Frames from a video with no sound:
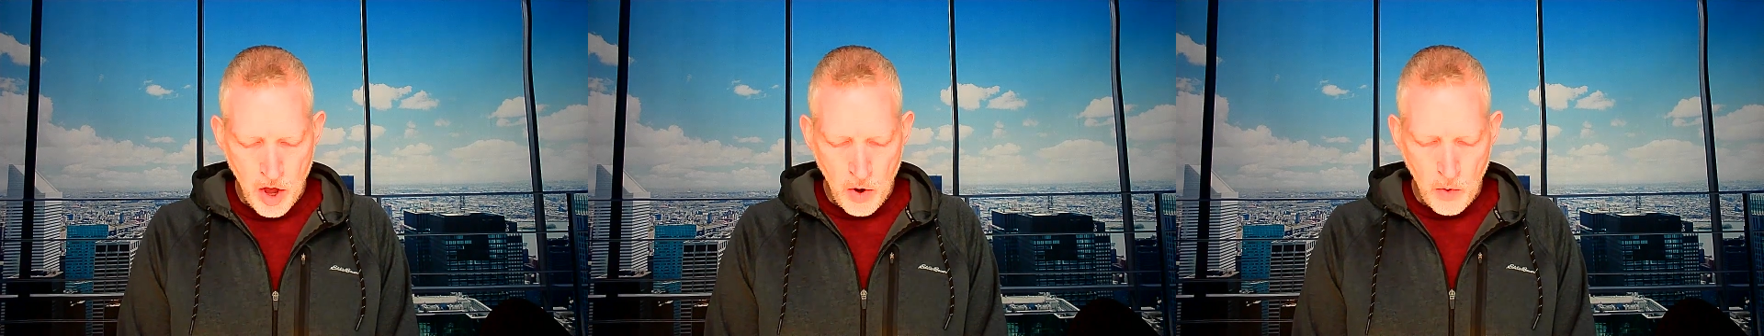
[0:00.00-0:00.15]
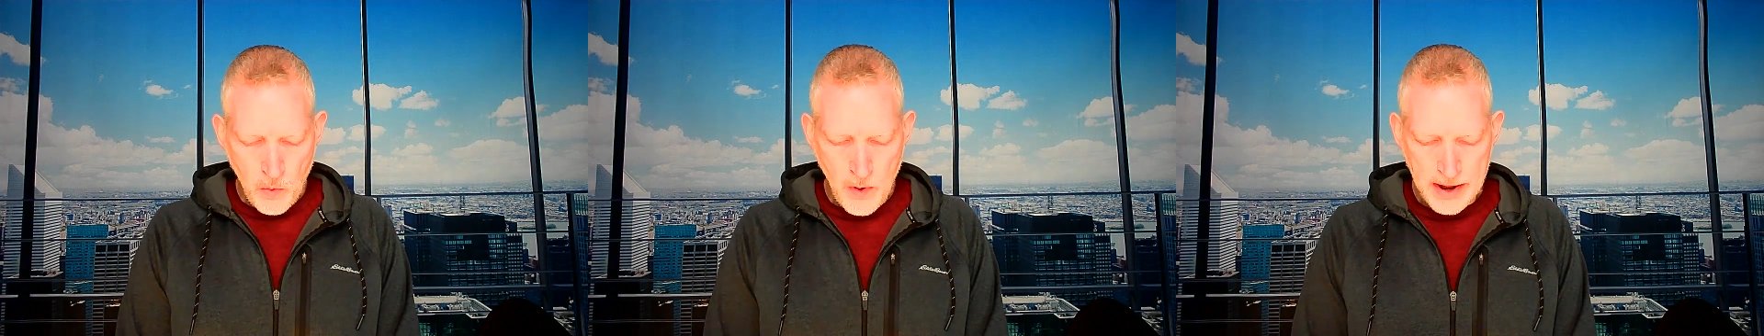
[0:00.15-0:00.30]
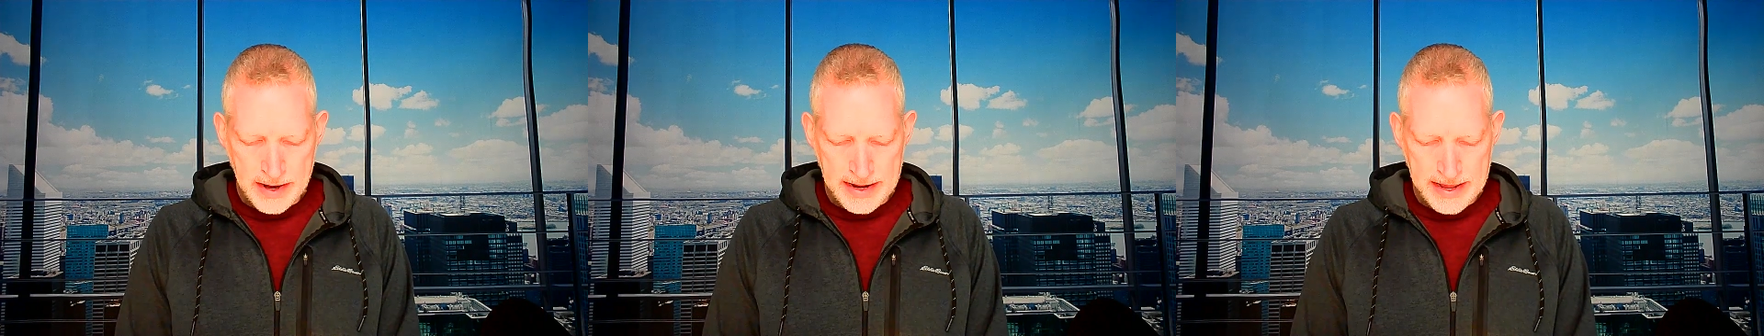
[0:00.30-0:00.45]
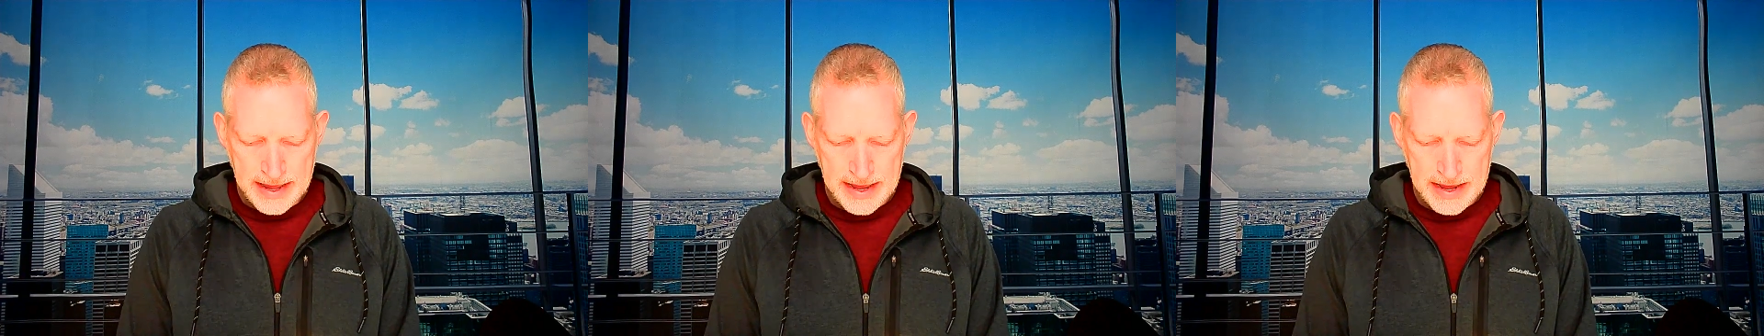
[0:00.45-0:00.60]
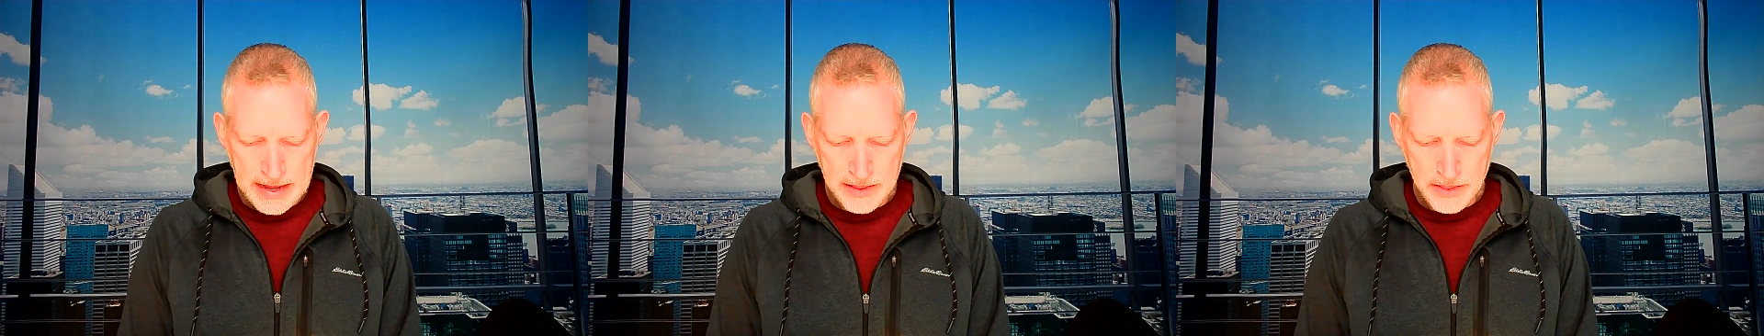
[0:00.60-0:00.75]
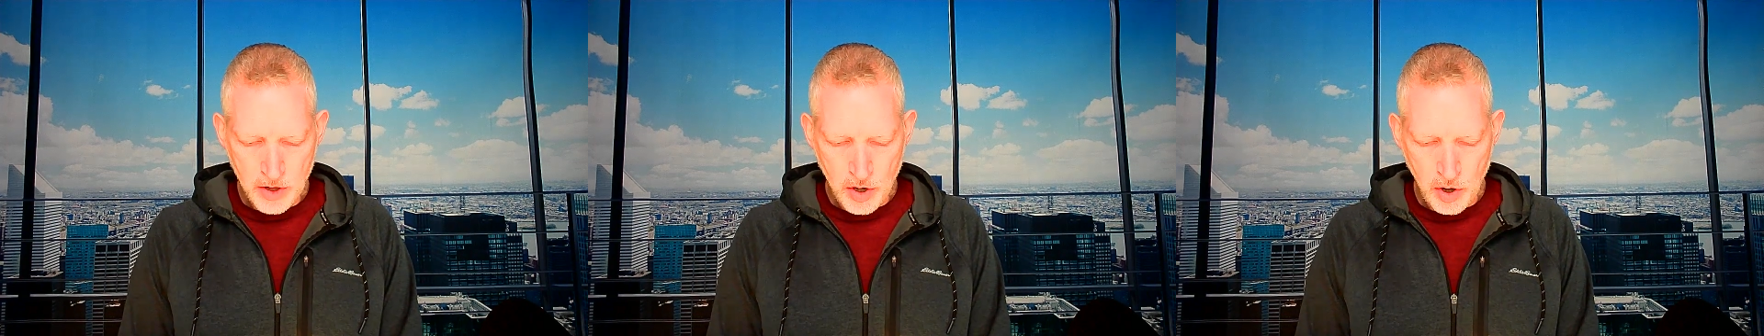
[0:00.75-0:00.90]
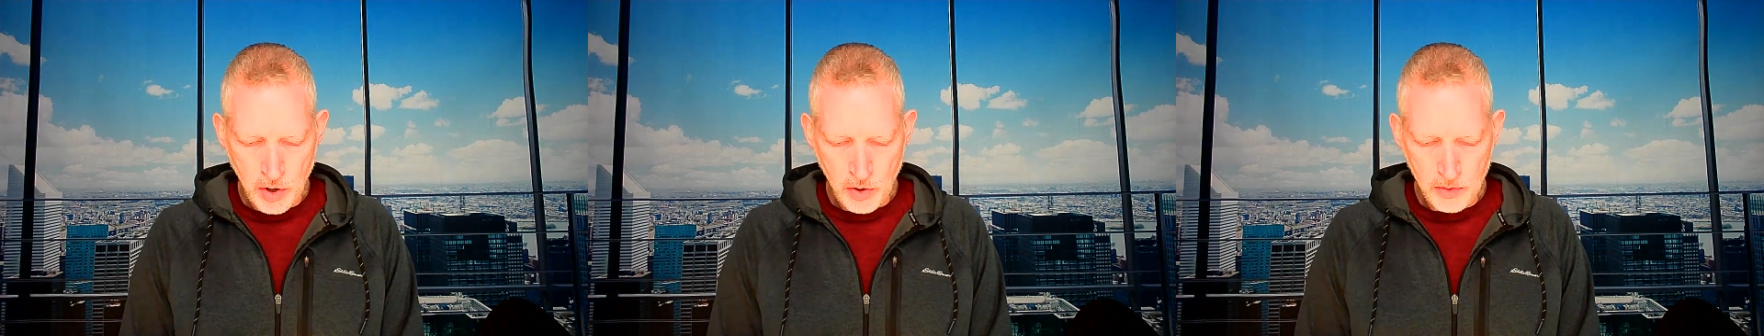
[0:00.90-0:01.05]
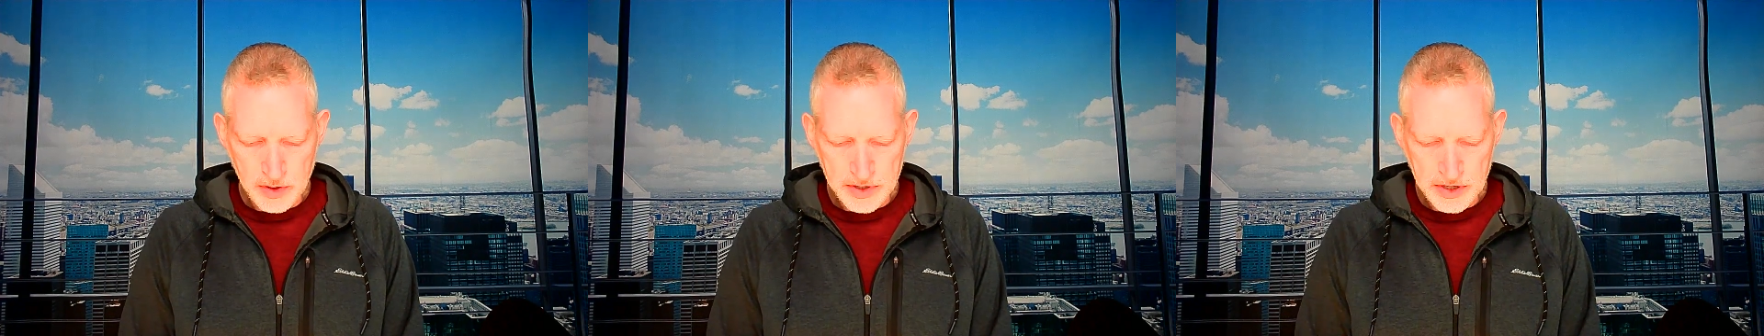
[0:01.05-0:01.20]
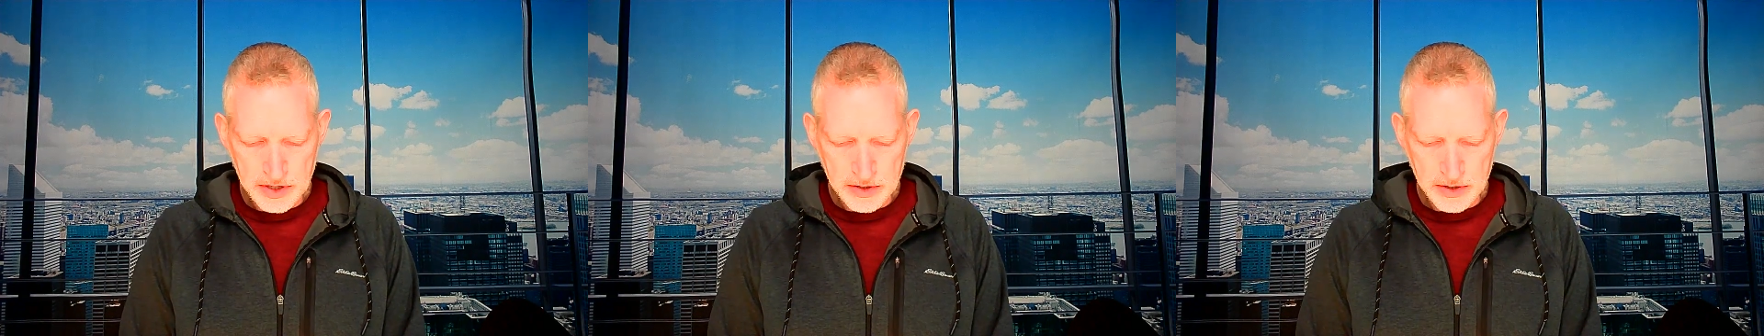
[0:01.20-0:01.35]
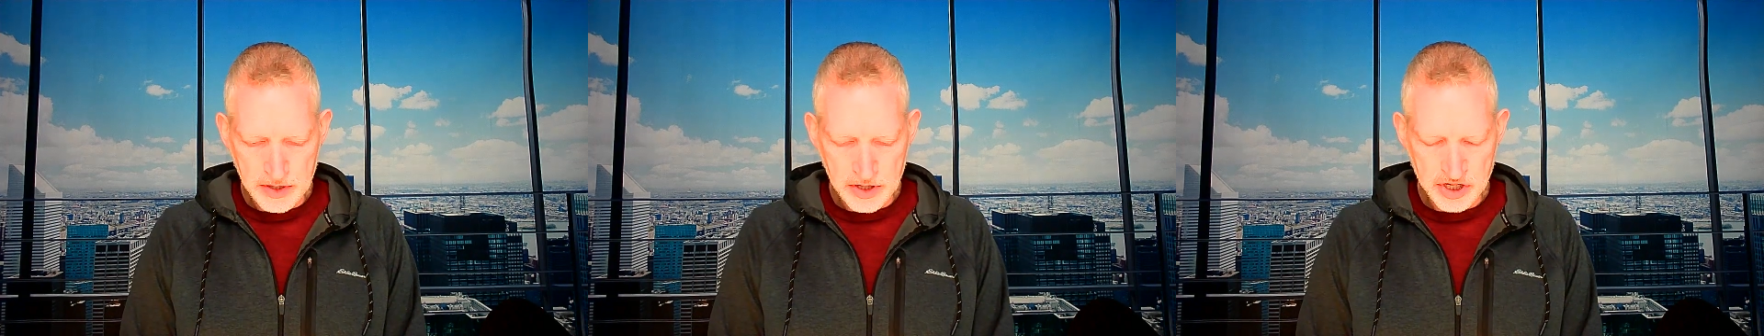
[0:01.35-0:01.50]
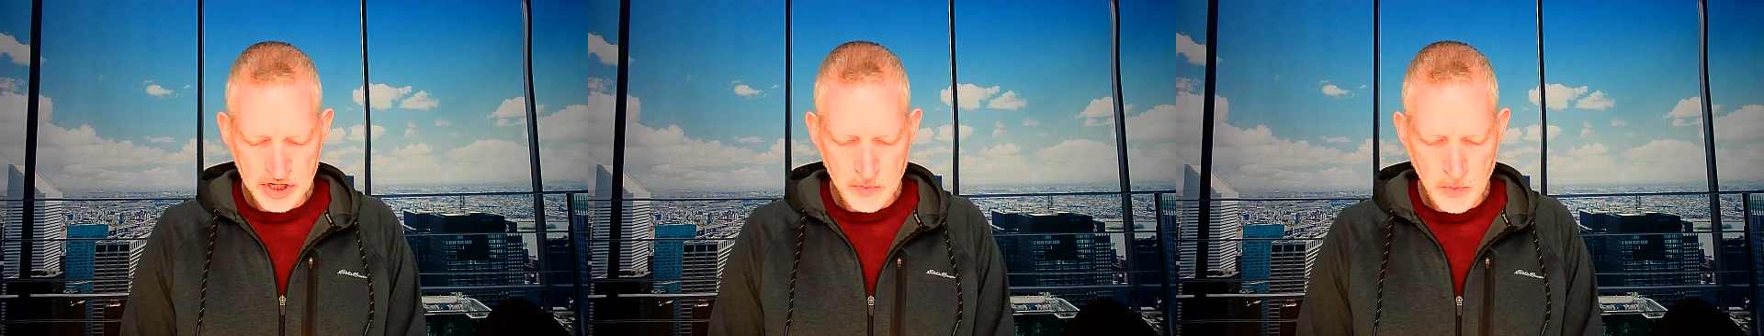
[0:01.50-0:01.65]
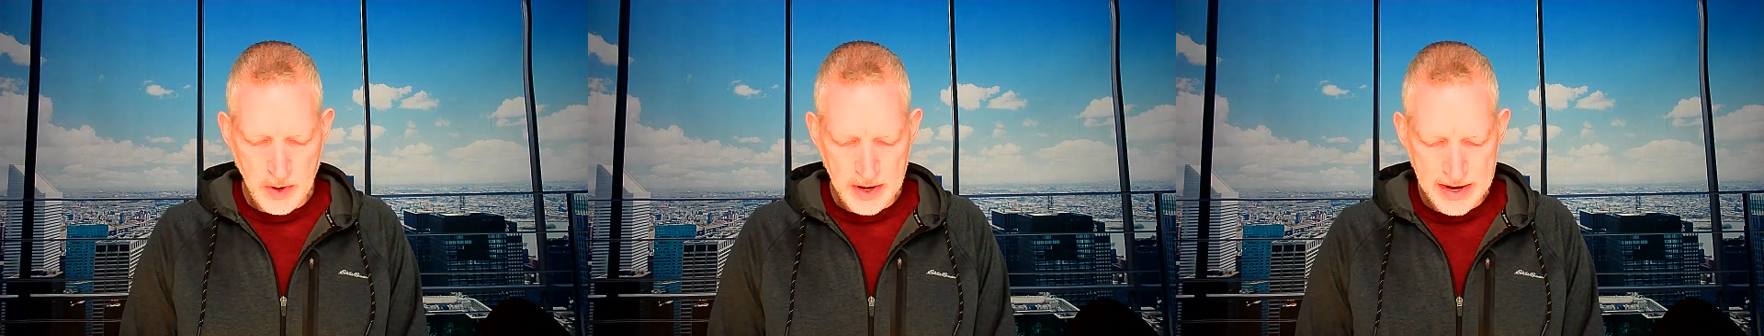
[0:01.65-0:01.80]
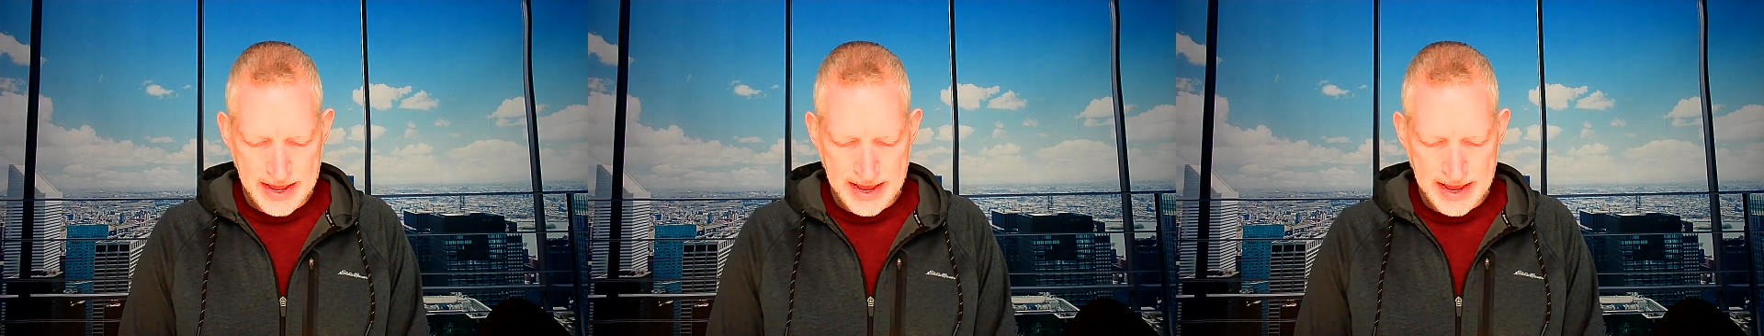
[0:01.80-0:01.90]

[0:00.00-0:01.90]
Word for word: when he the holy this when